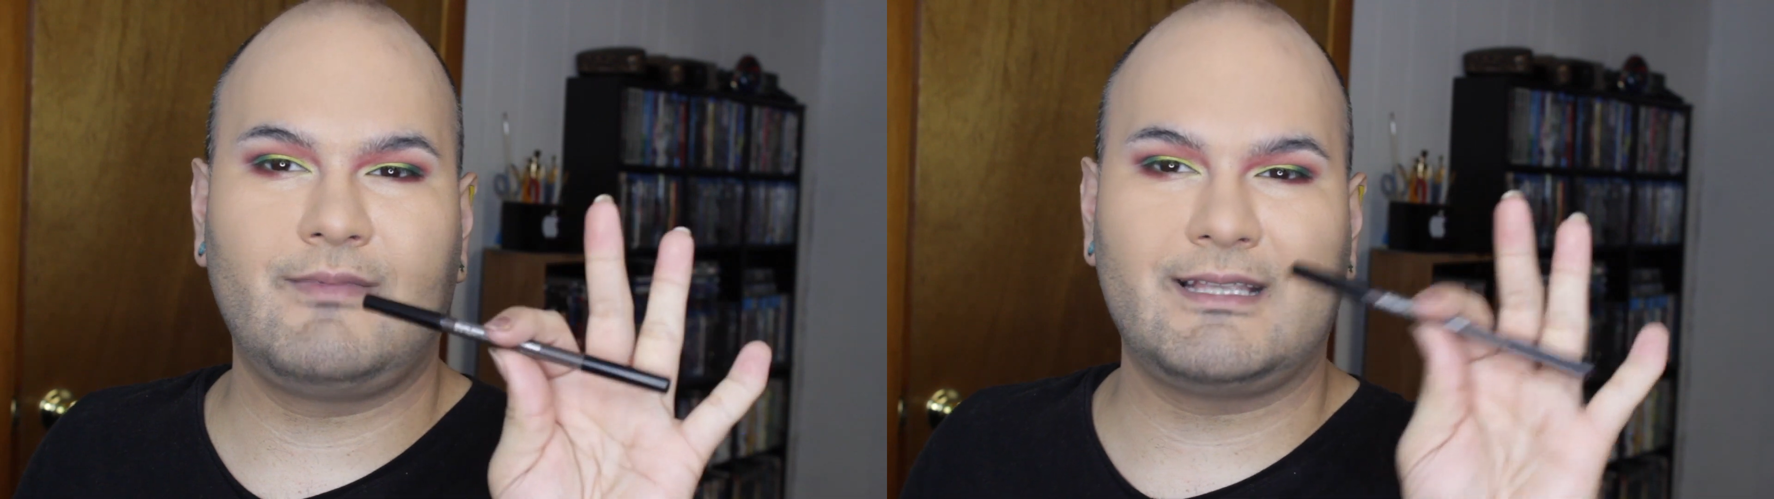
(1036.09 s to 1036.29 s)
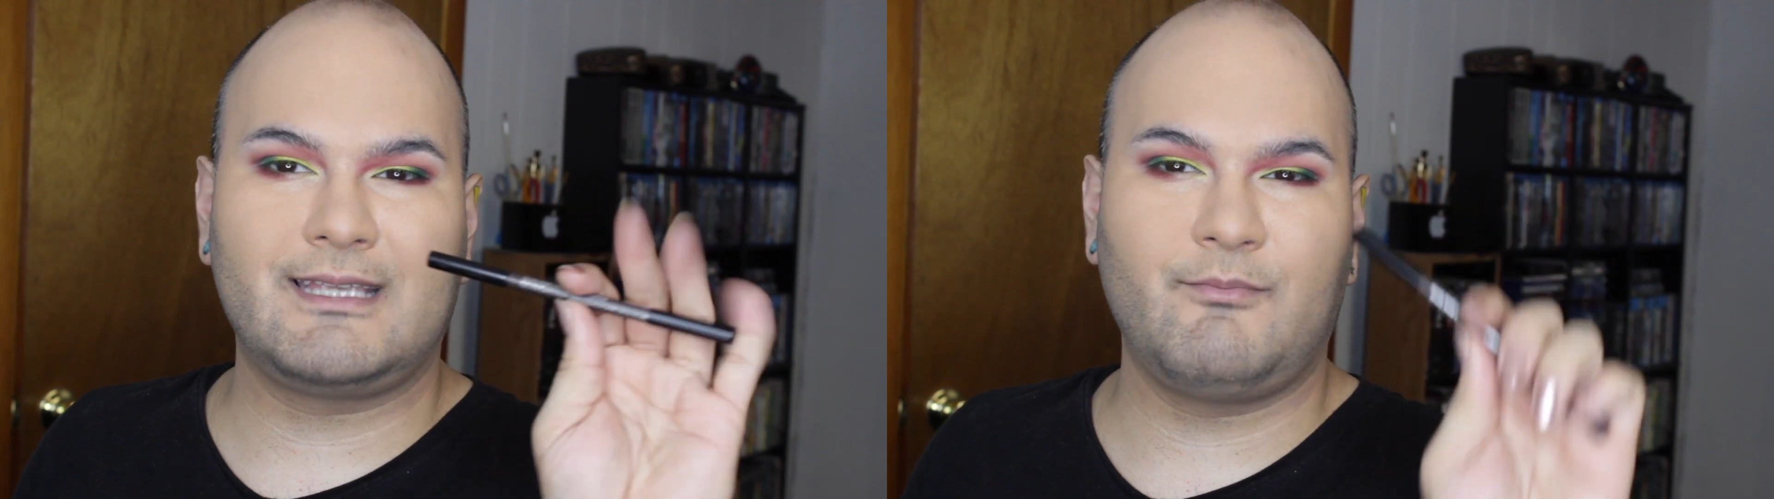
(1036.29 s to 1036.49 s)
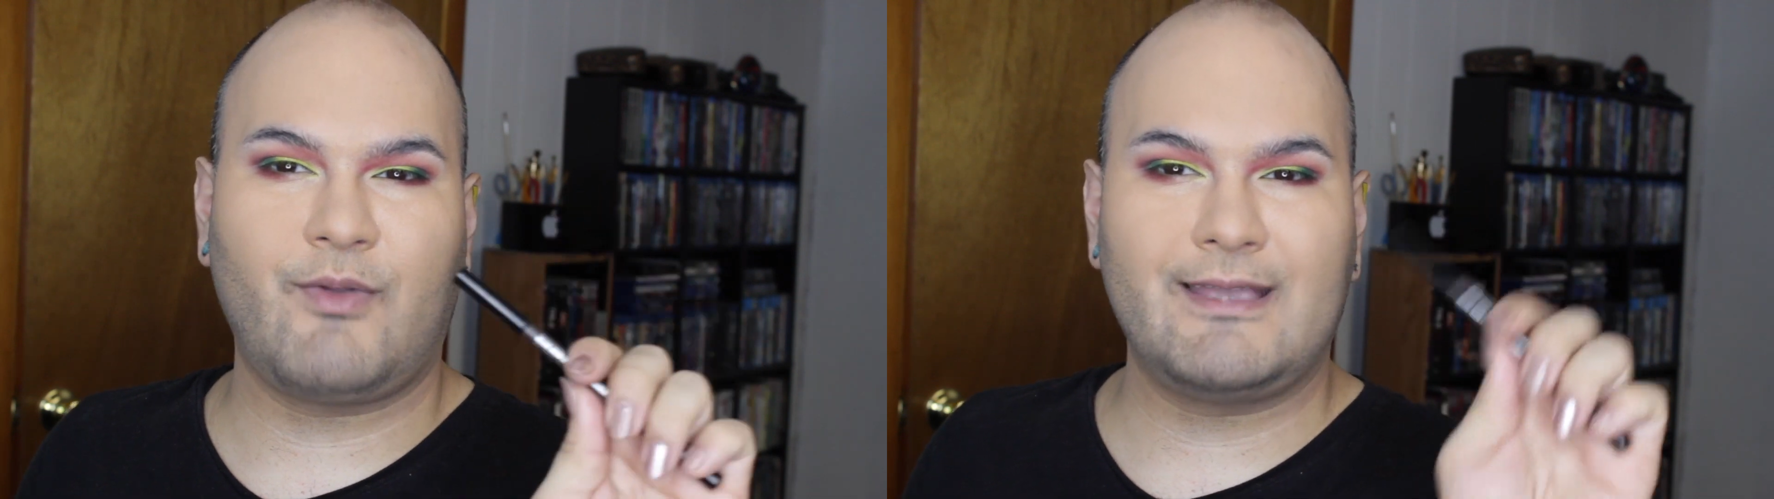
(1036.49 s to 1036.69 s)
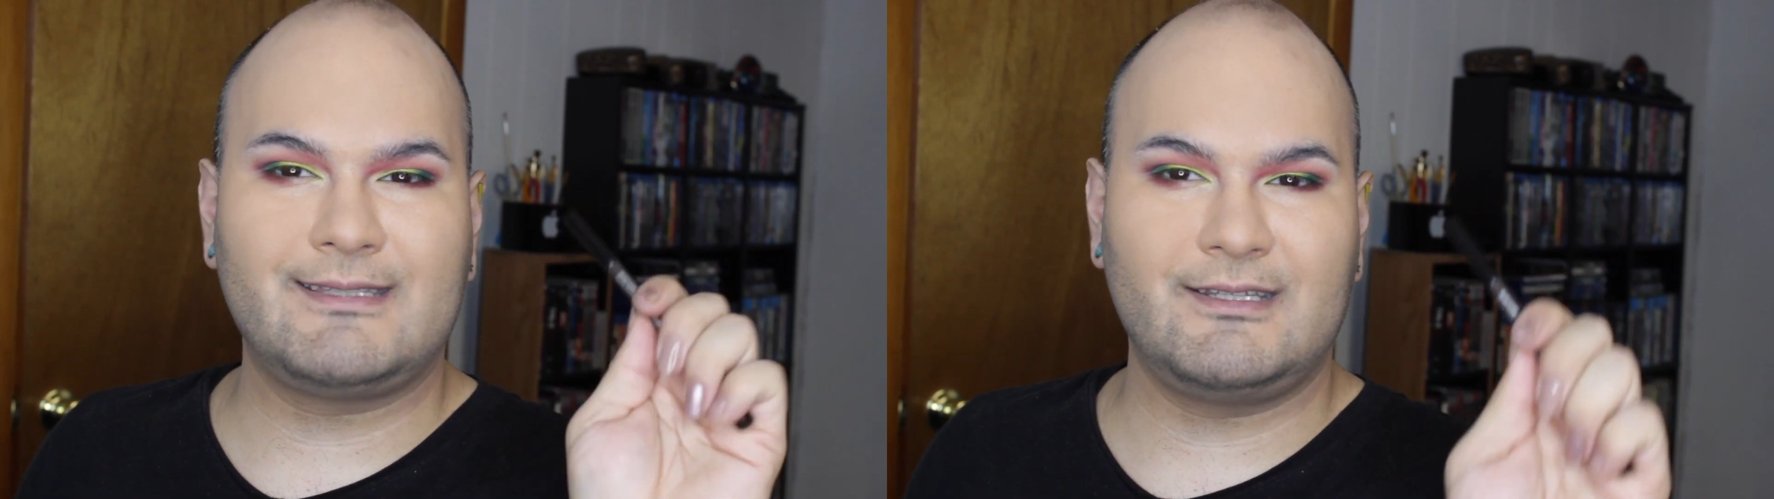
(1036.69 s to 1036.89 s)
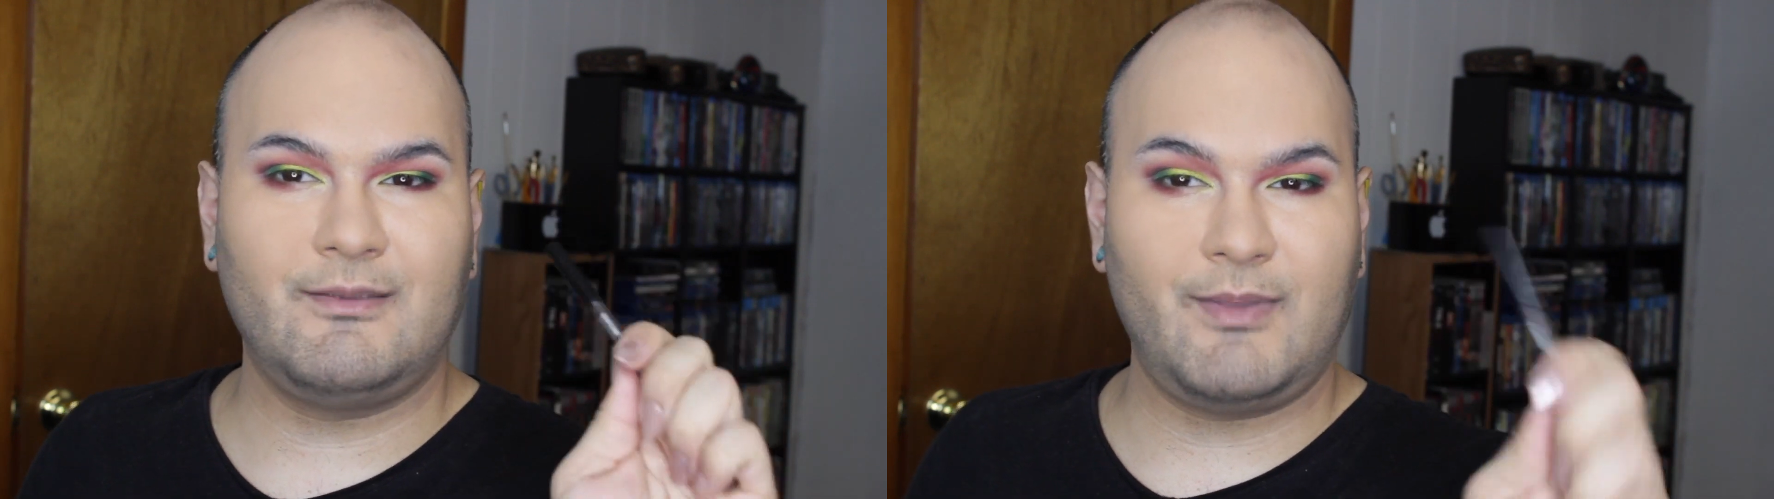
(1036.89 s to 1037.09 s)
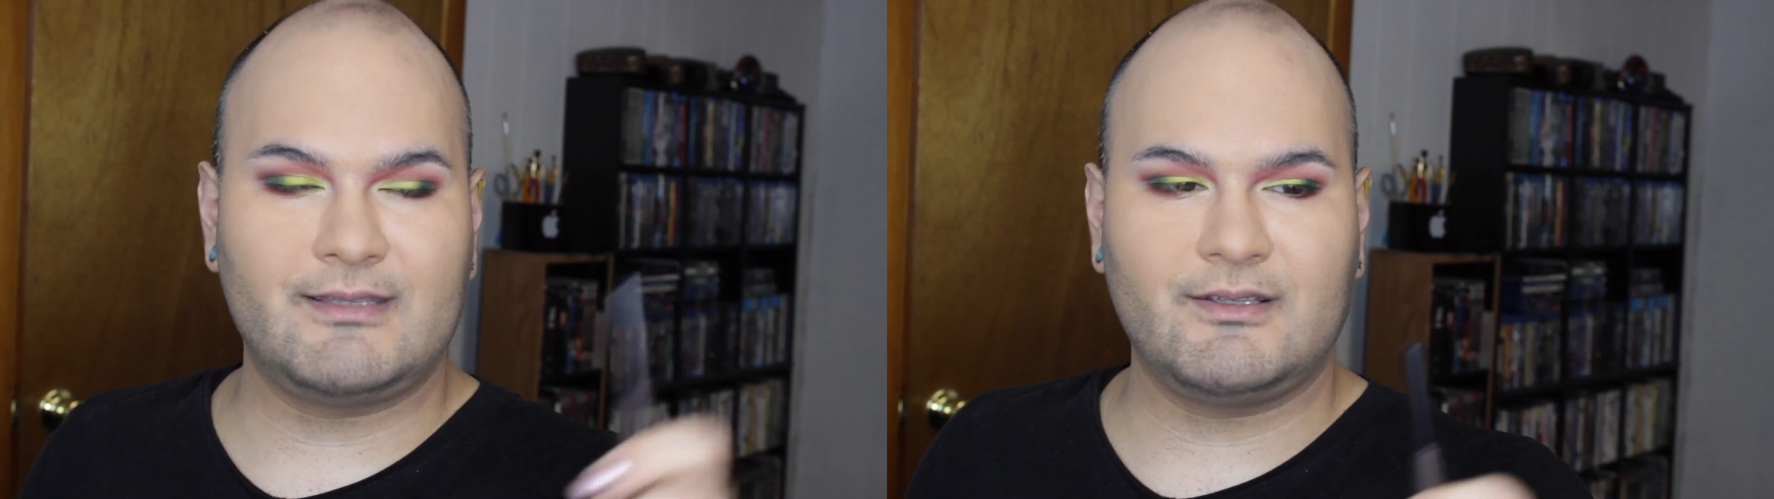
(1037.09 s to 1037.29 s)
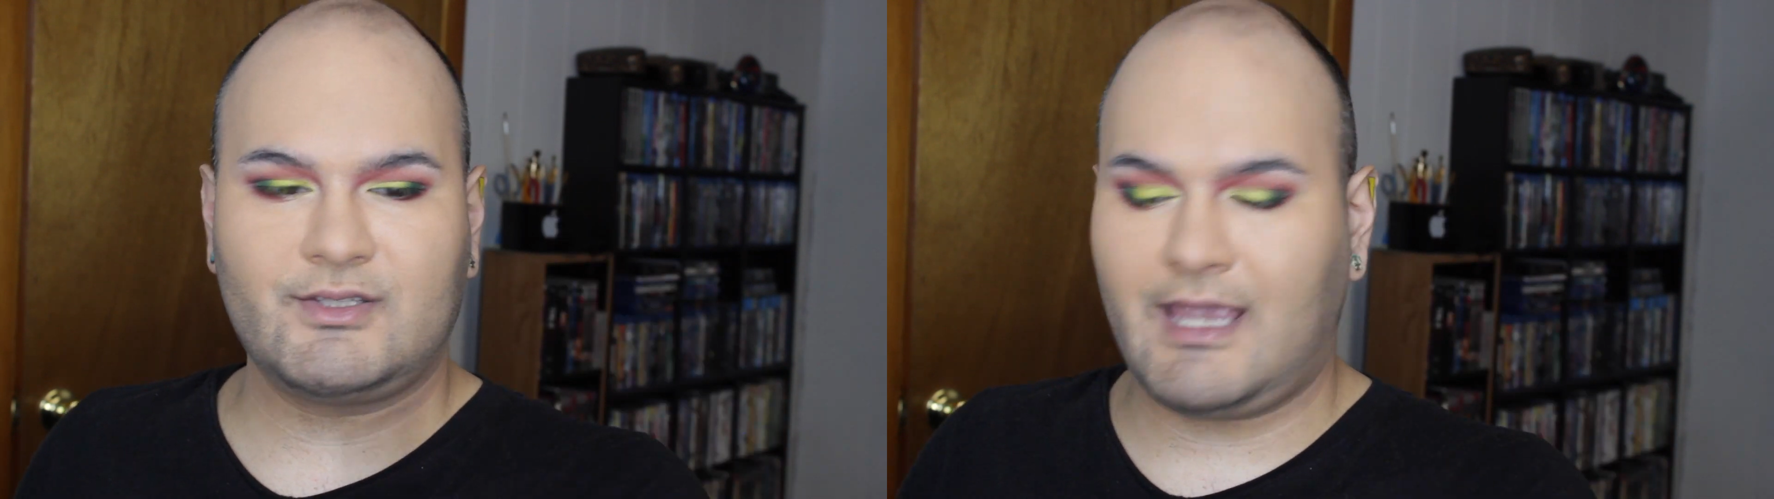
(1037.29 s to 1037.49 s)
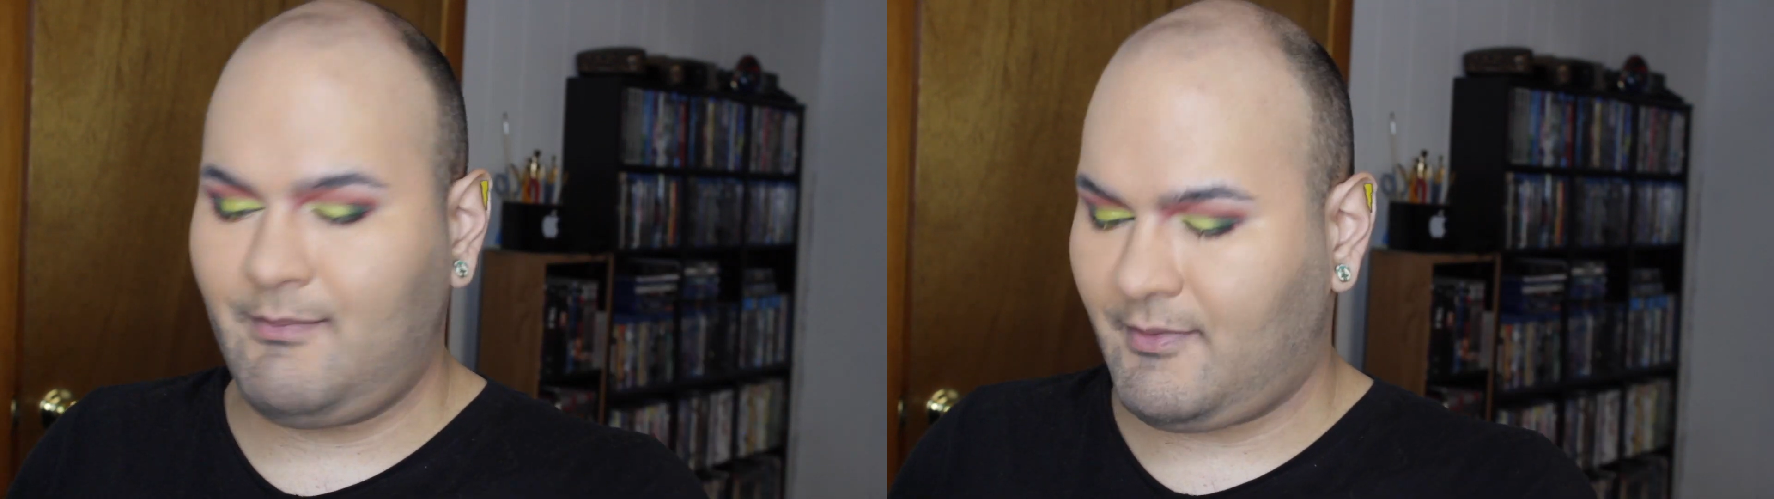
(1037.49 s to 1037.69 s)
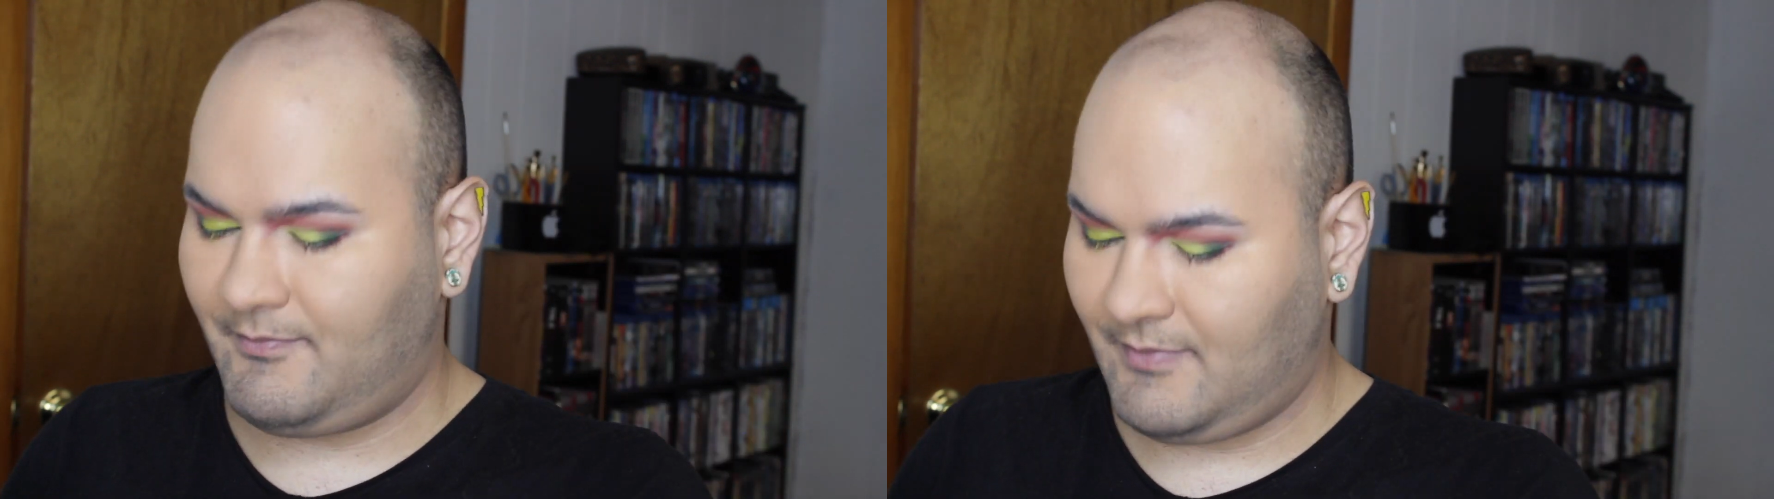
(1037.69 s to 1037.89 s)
that's compressed into pencil shape.